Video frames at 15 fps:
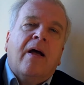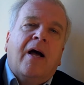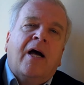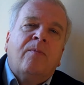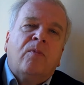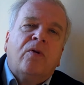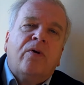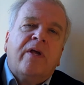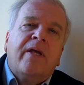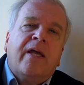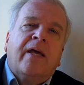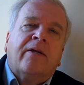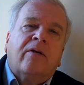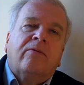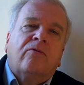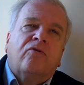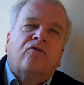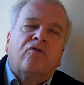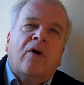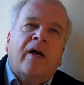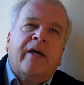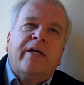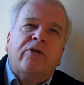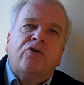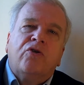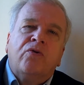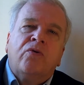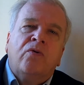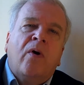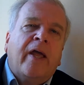I'm looking at trying
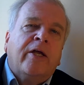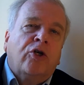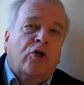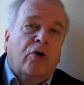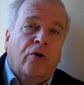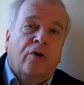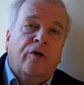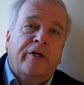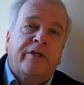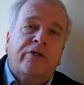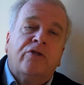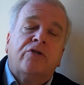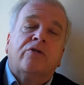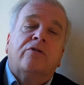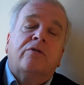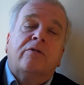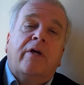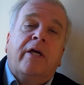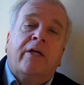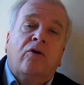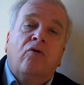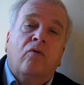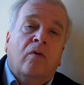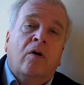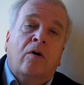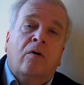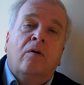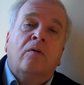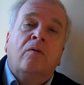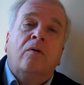to encourage and
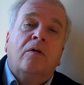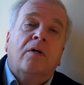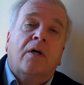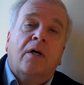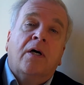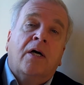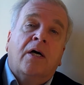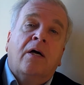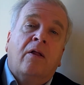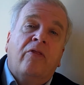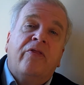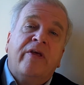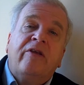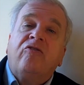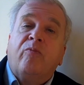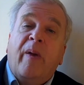grow these